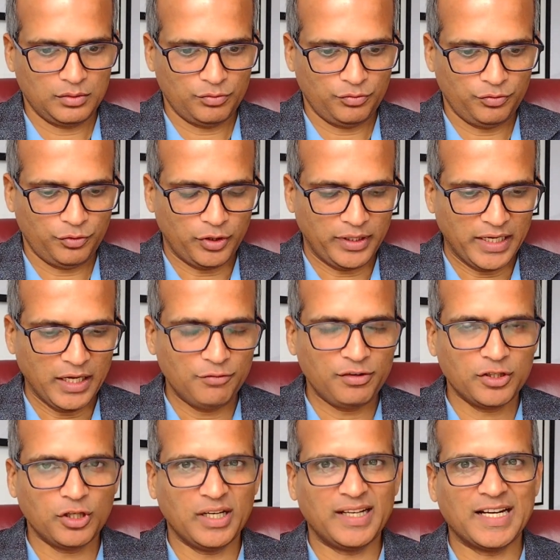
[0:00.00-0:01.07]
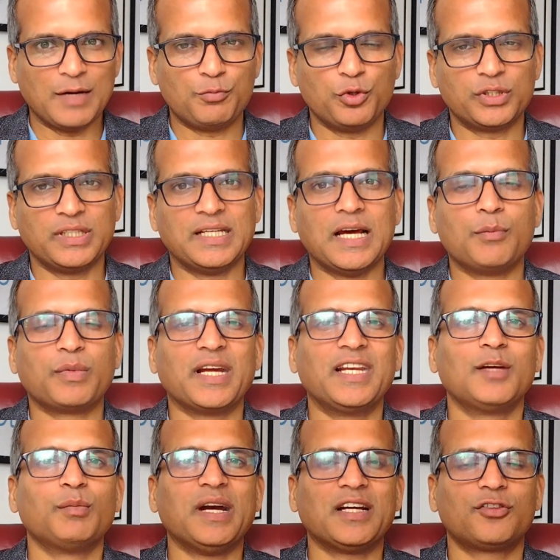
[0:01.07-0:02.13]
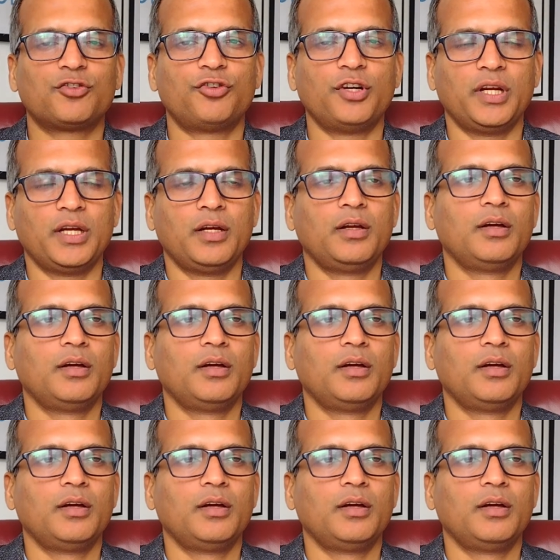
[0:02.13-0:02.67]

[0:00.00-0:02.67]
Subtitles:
for every dollar I put in, I'm getting back 3.